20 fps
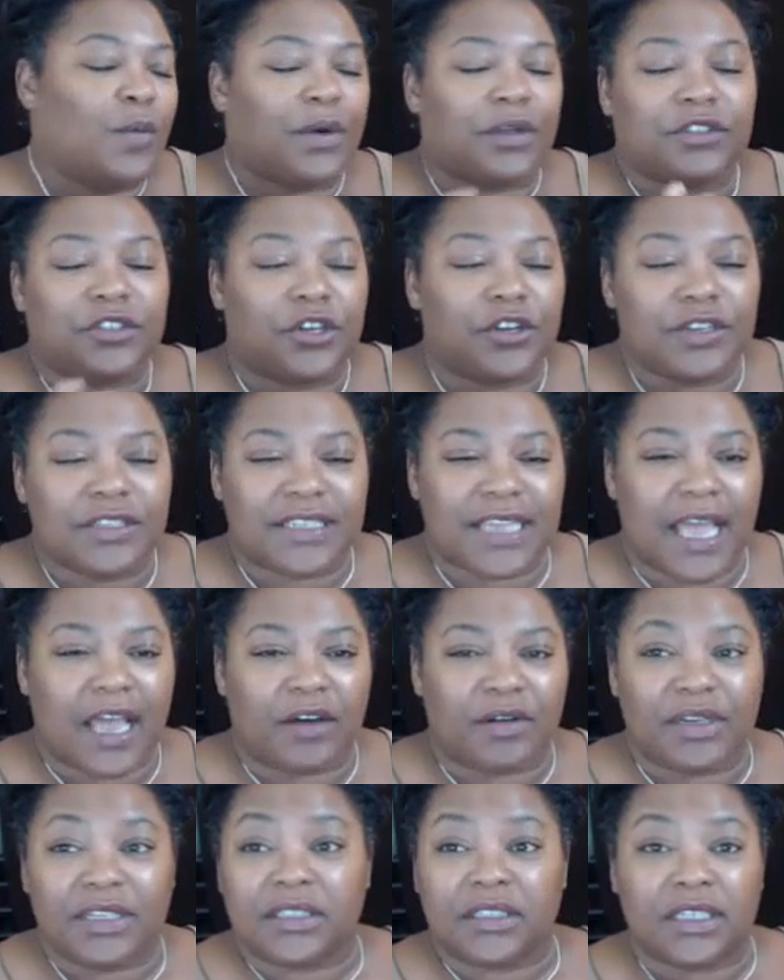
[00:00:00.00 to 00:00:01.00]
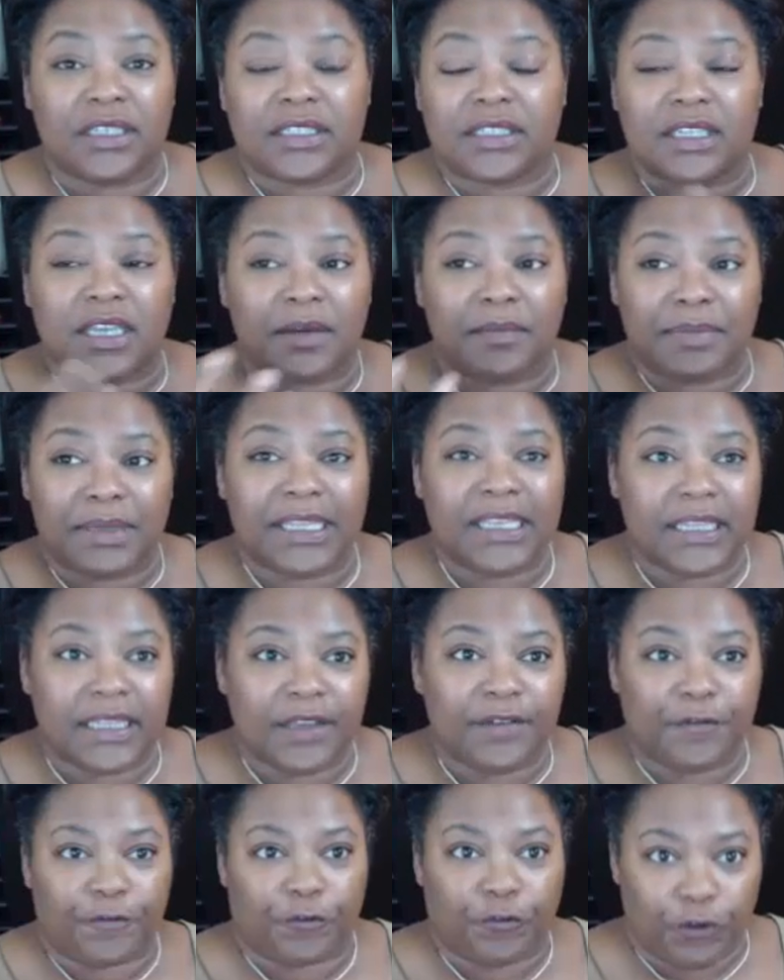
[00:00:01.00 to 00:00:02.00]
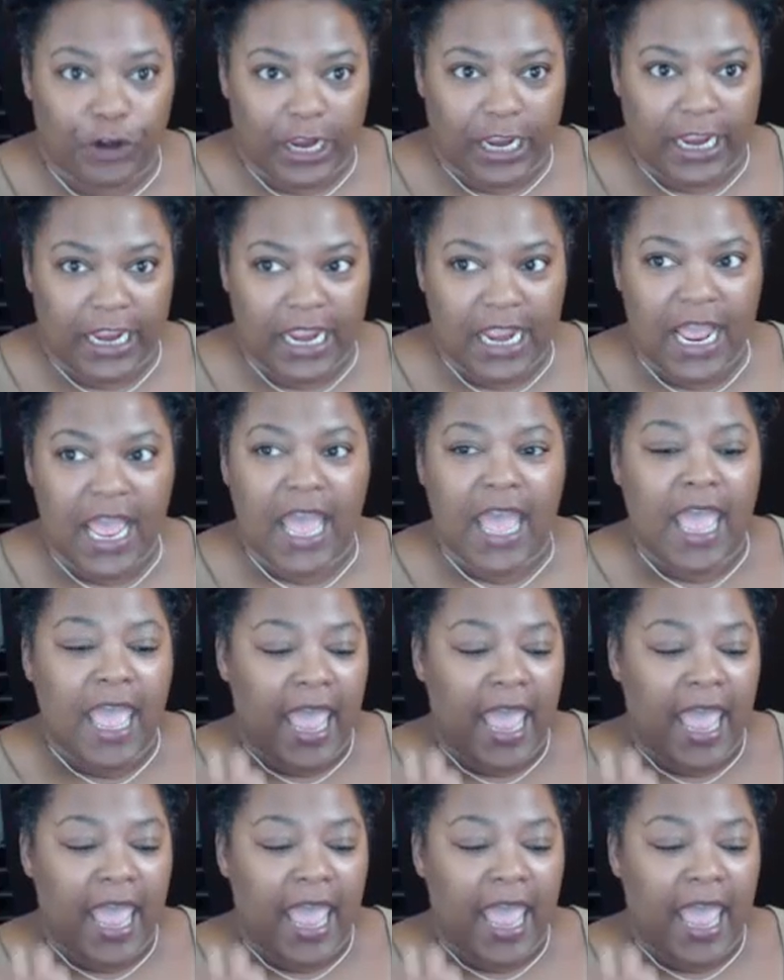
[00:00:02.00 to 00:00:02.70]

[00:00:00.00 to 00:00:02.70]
Well, it turns out it's completely free,